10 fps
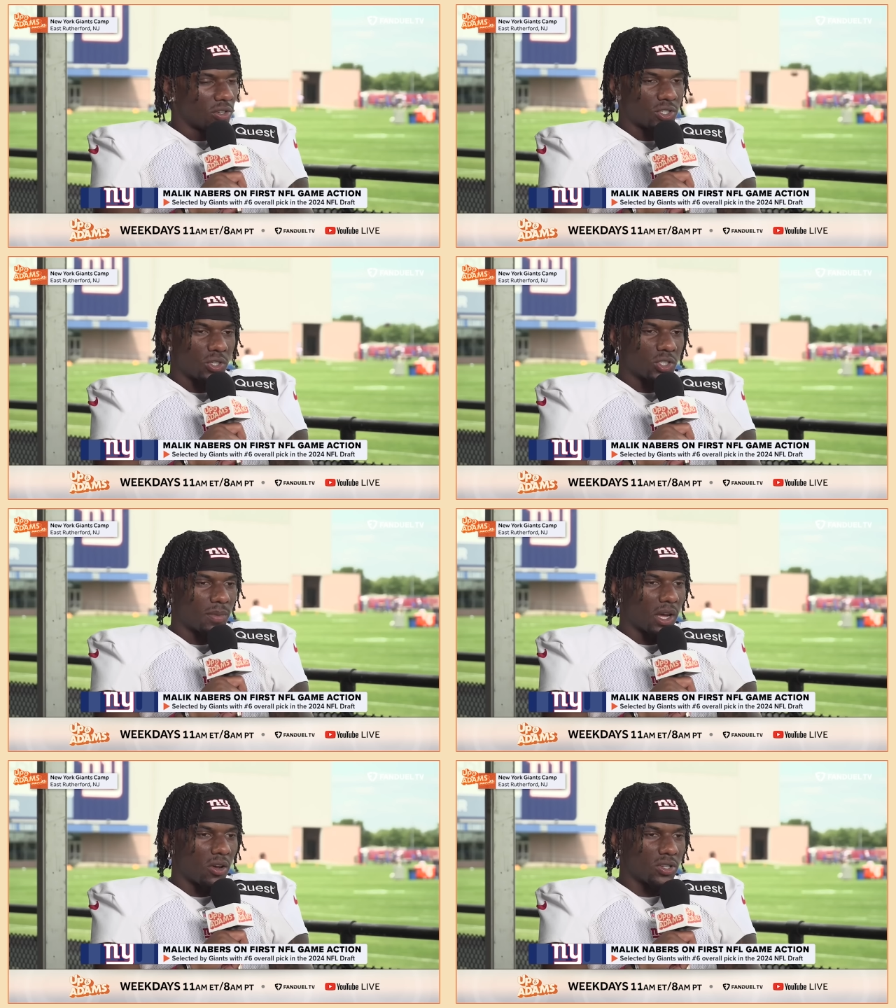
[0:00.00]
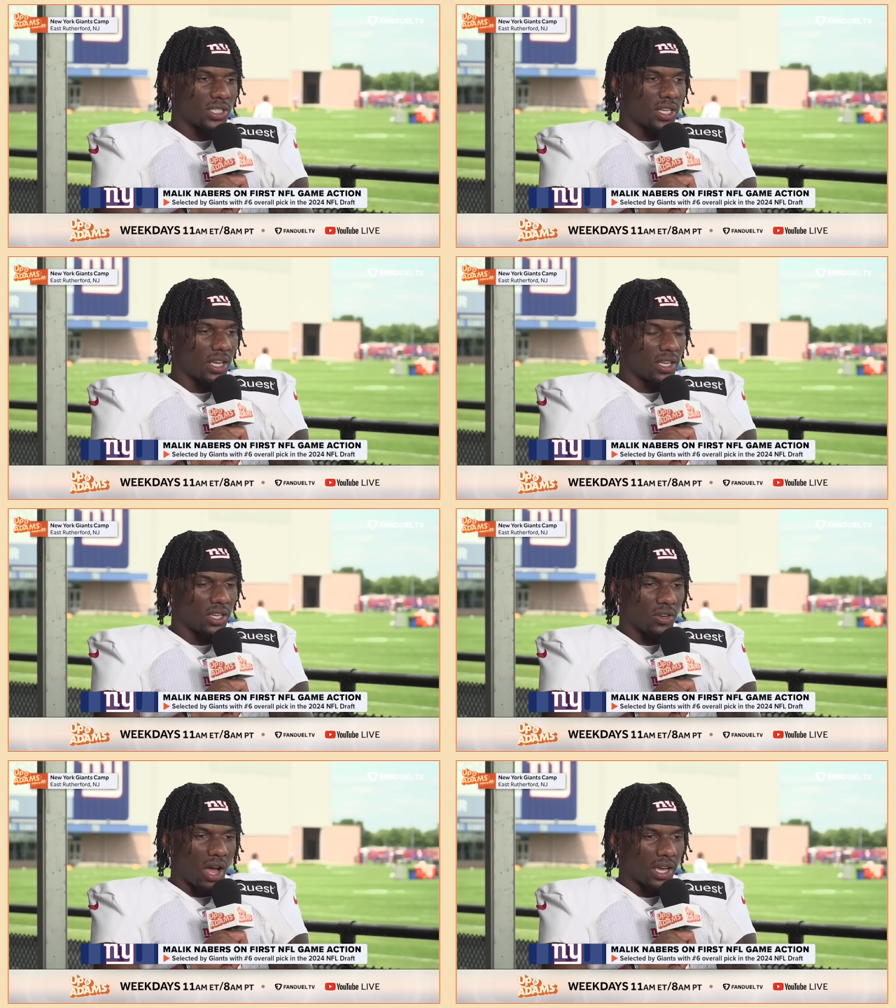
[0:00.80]
You know, shows my coaches that
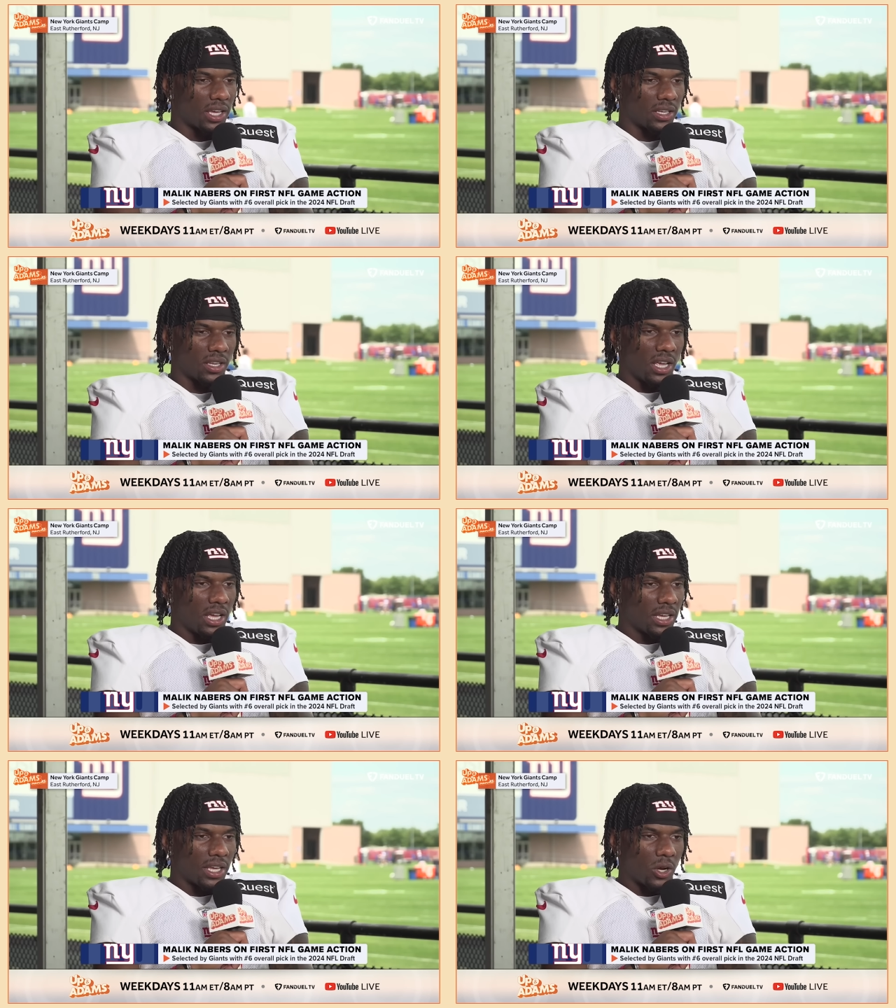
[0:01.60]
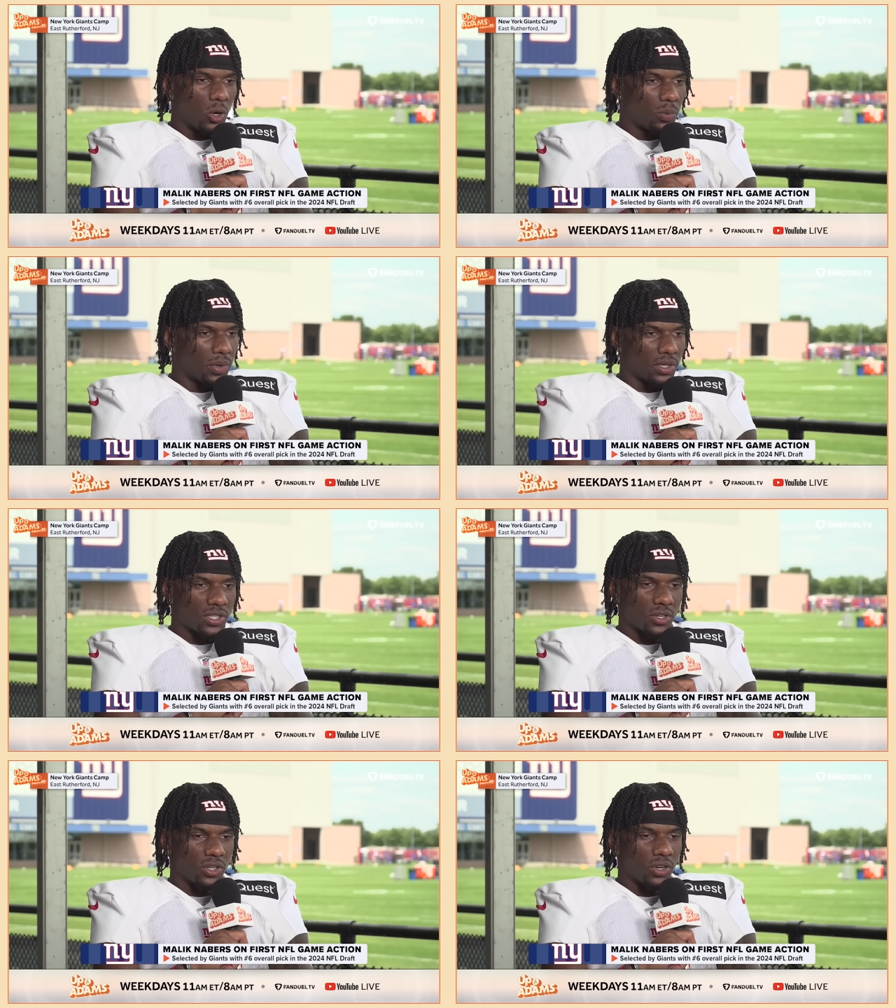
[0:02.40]
you know I can get open.
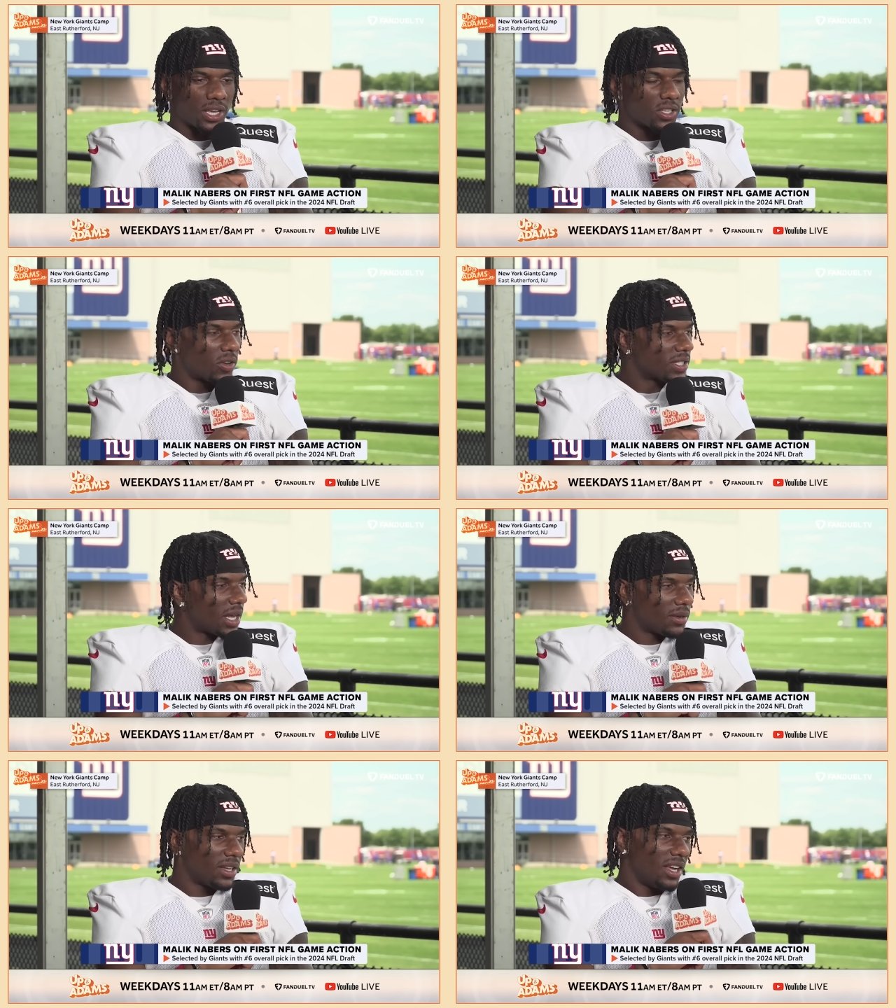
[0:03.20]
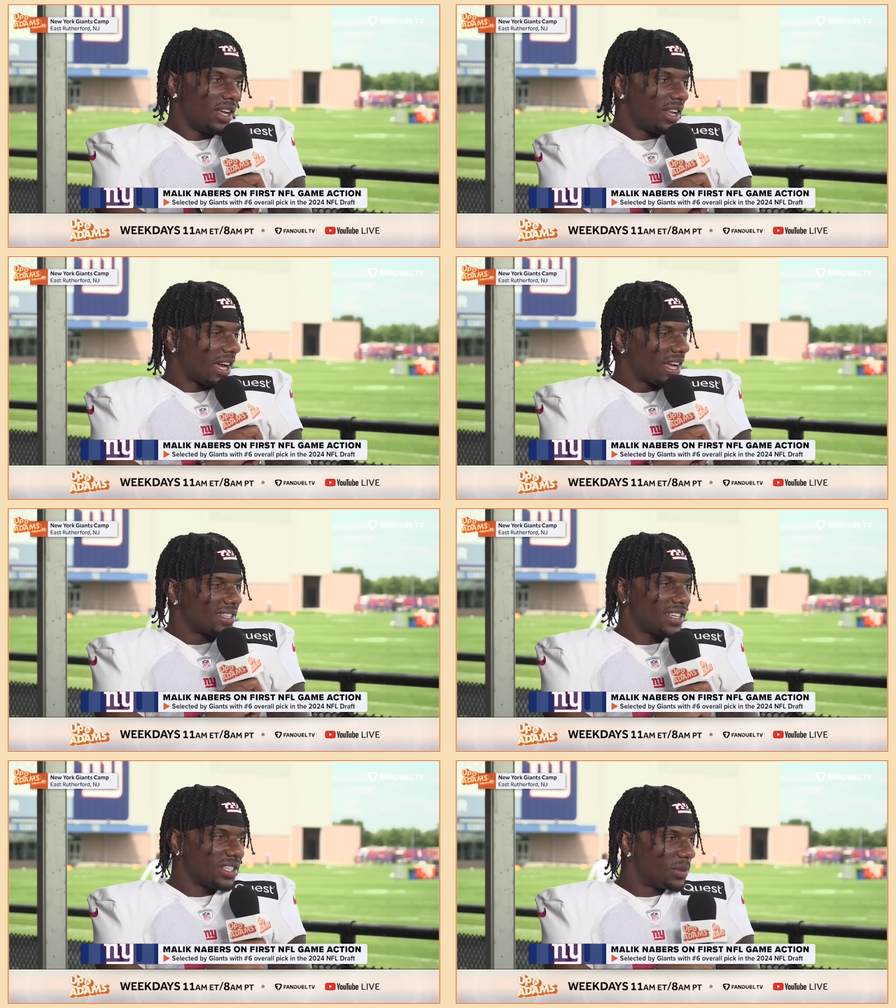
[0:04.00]
So you know, as long as I like I
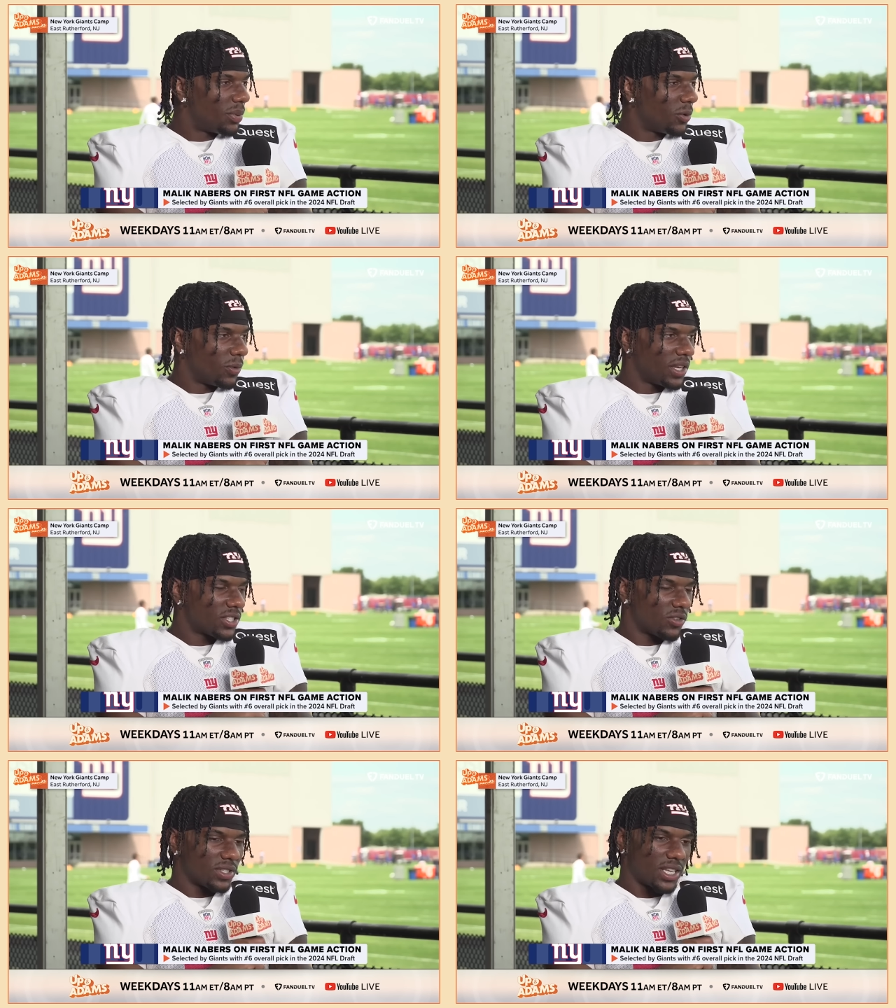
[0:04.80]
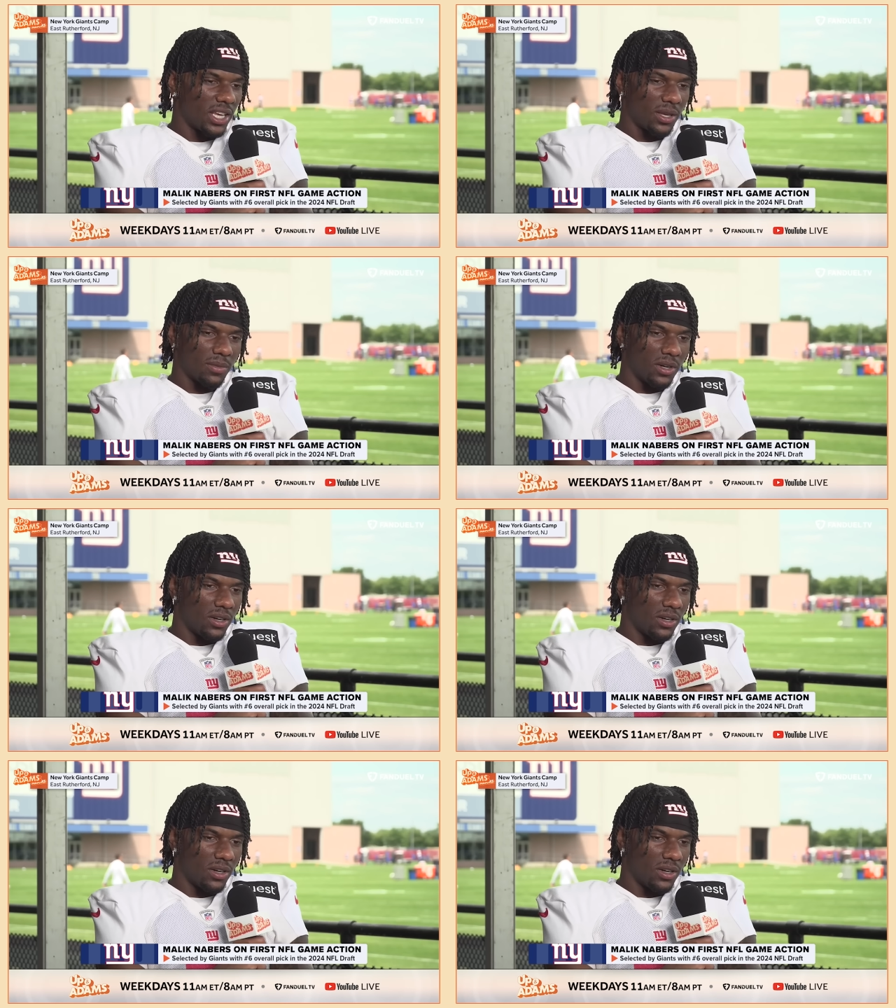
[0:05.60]
said, to put wins on tape.